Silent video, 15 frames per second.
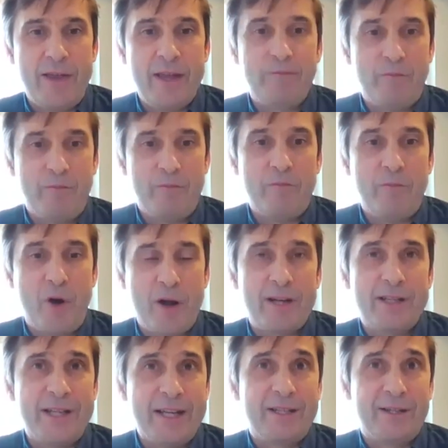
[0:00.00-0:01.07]
think
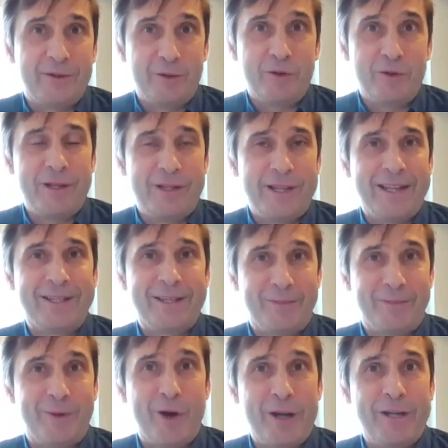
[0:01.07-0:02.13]
miners need to look at their
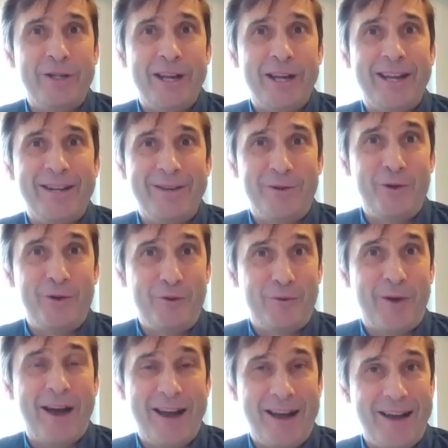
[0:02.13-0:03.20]
supply chain,
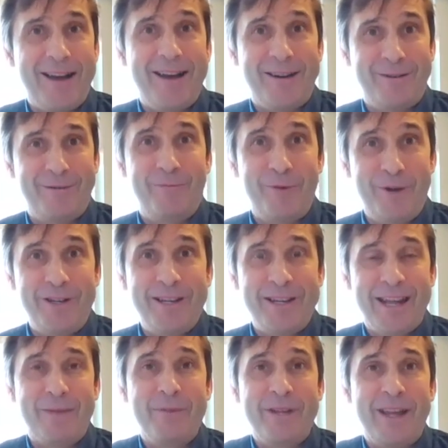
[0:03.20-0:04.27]
who are really
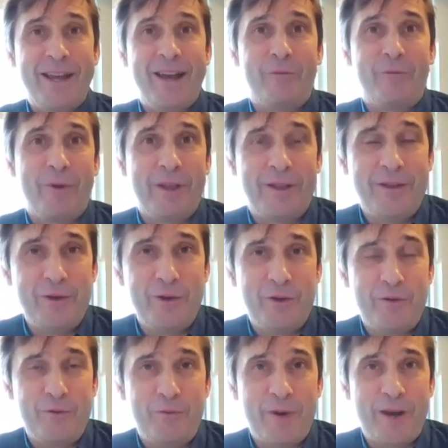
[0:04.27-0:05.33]
coming out with
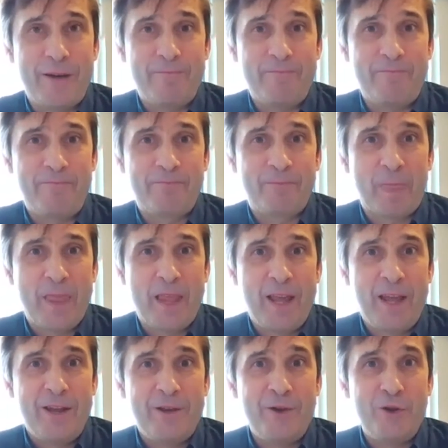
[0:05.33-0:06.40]
new
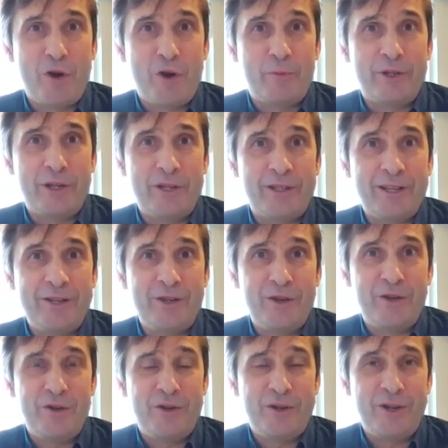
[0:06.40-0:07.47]
options and
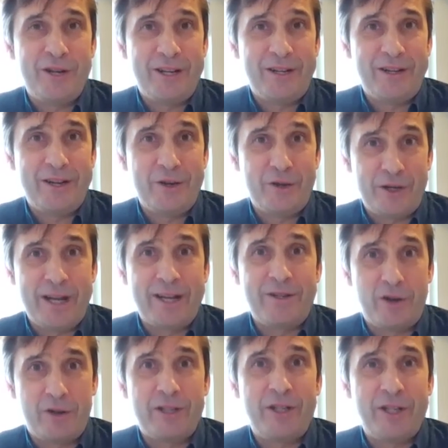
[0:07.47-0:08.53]
new niche
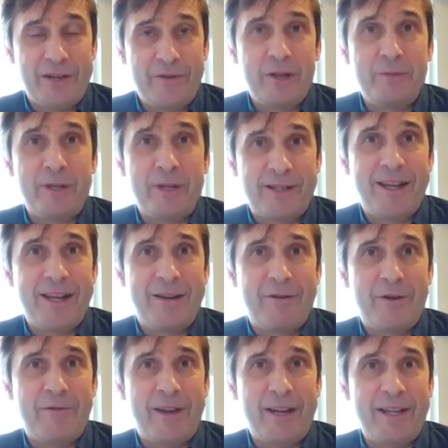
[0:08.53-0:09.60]
technology developments. They are
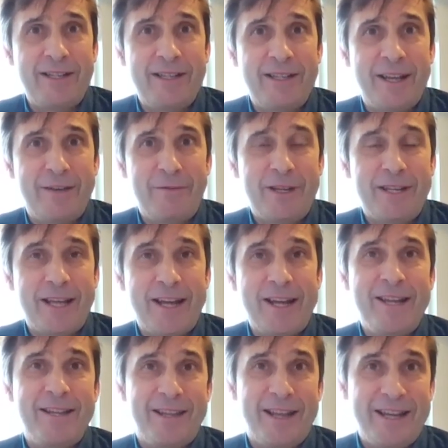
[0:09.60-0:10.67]
investing heavily.
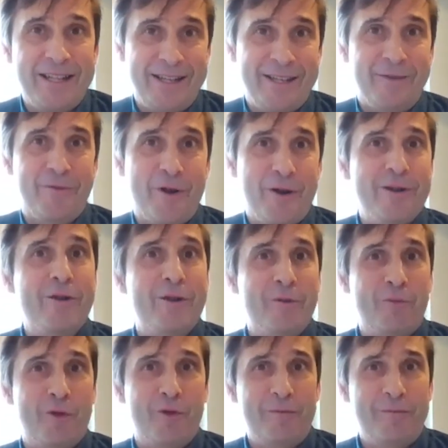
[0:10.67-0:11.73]
They see the writing on the
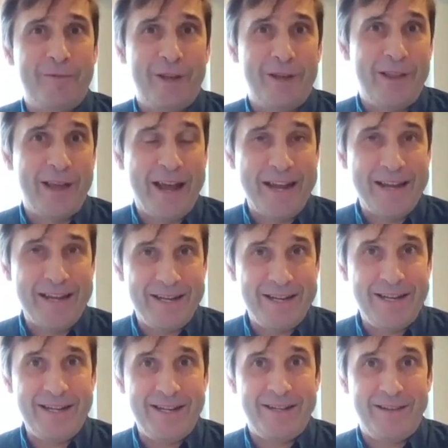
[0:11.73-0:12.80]
wall that they
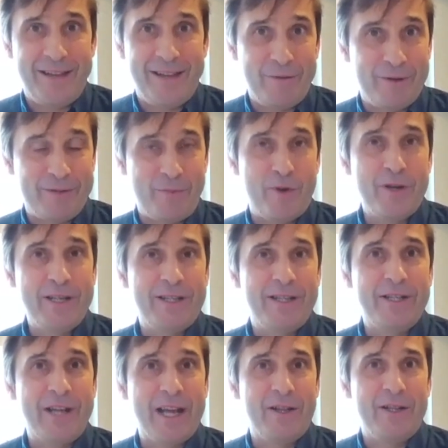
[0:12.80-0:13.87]
need. They're responding to
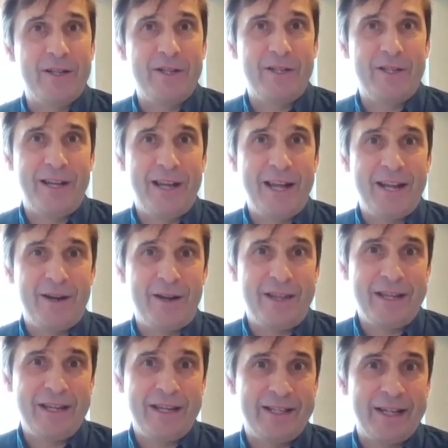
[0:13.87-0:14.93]
the challenge, and I
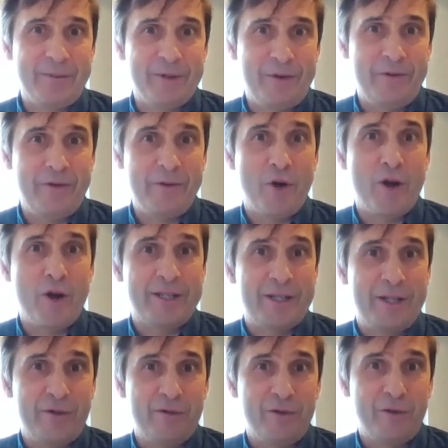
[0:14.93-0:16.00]
think it's up to every miner
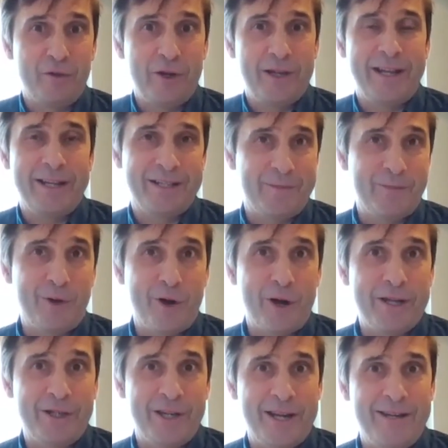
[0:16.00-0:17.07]
to look at their
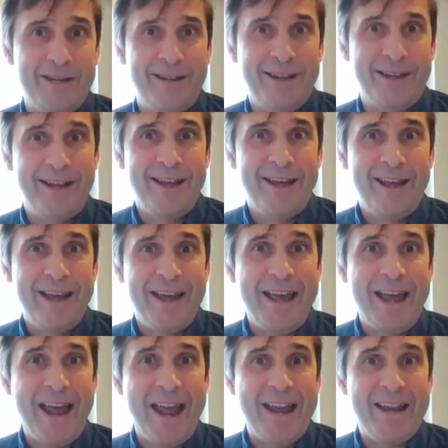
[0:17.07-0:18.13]
supply chain
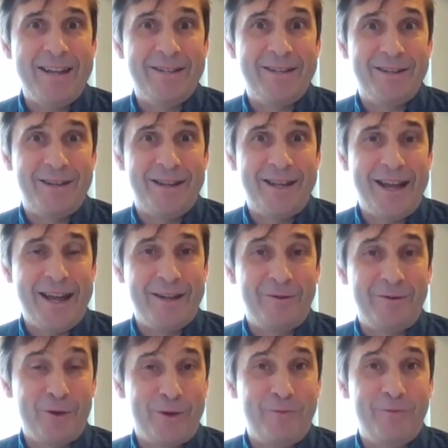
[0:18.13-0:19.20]
and
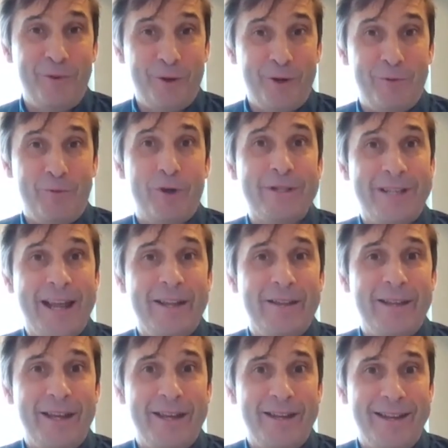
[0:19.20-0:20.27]
look at what's out
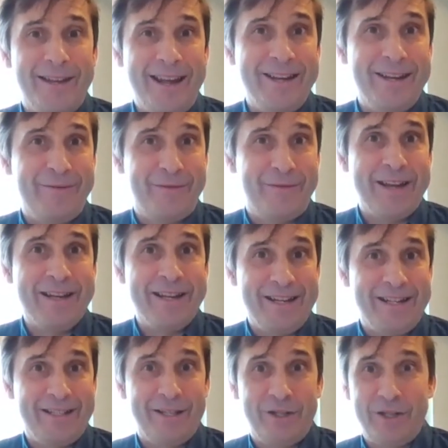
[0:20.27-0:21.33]
there, and if they
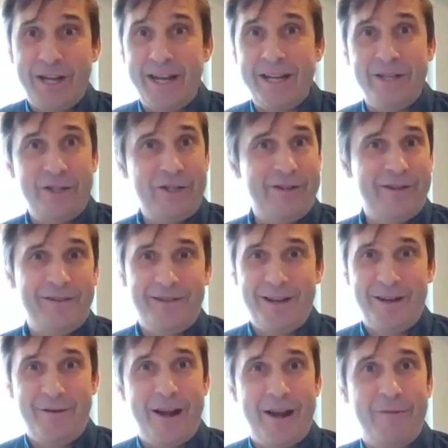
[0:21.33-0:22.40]
need to change
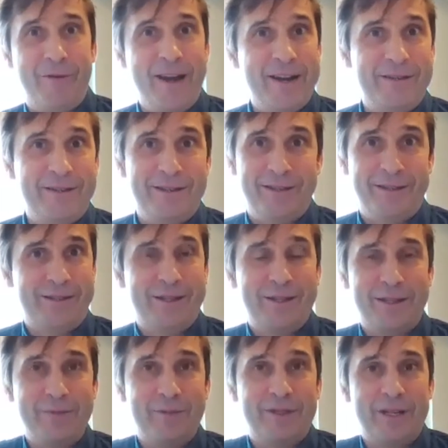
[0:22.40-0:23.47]
around
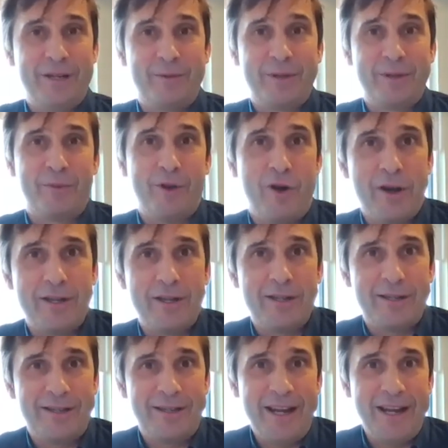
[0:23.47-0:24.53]
some
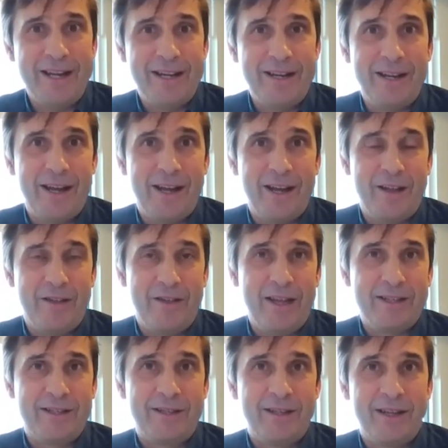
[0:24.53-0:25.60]
suppliers, then
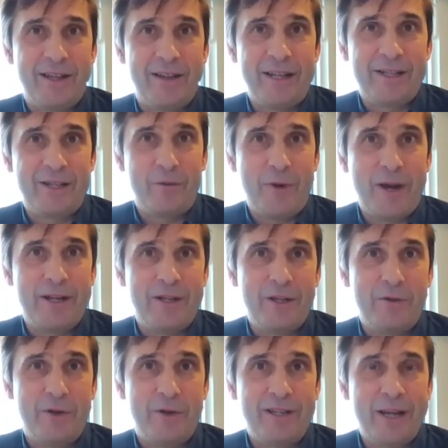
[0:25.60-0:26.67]
that's the way to
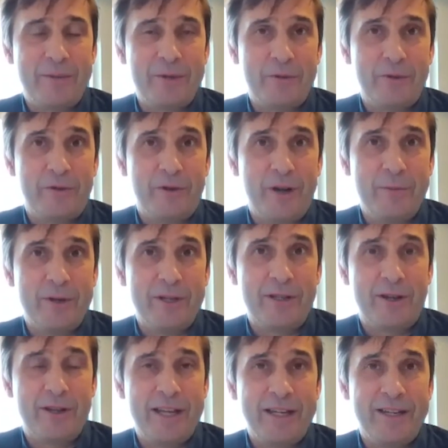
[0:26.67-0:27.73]
do it and come to
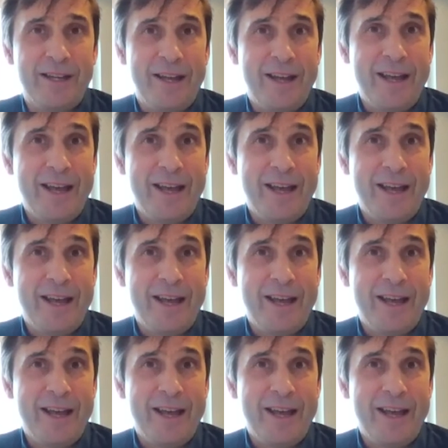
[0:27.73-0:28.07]
agreements. I think